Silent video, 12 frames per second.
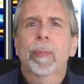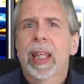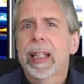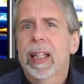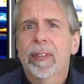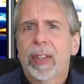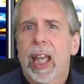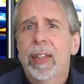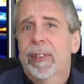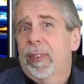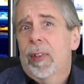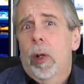In this
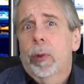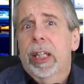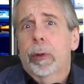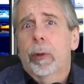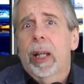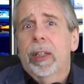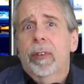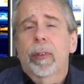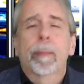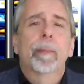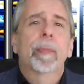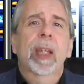case, it's not looking
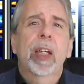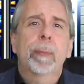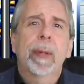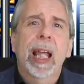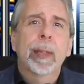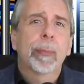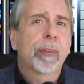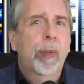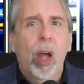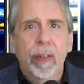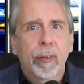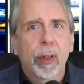great. His plane was
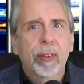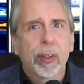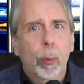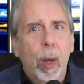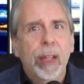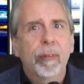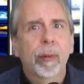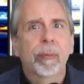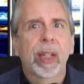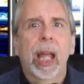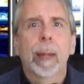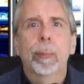diverted away from
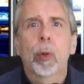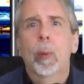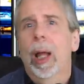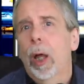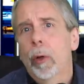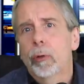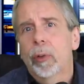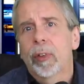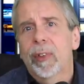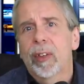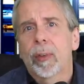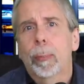the airport where hundreds
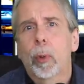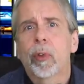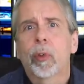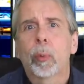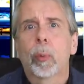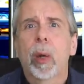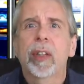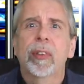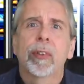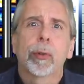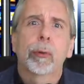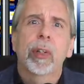of his supporters were
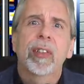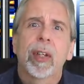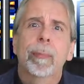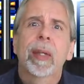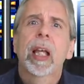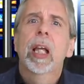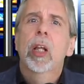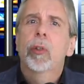waiting to greet him